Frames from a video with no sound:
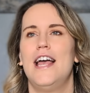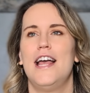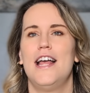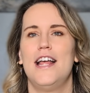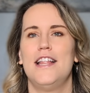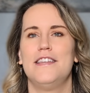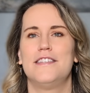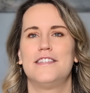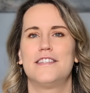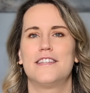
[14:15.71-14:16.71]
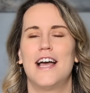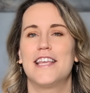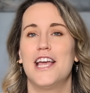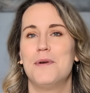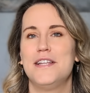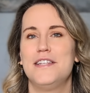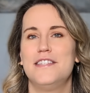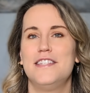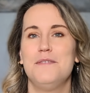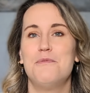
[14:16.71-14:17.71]
and I can't wait to
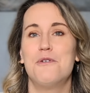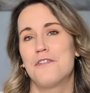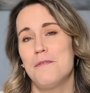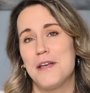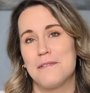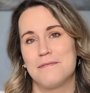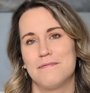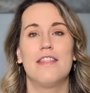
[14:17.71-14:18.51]
see more from it.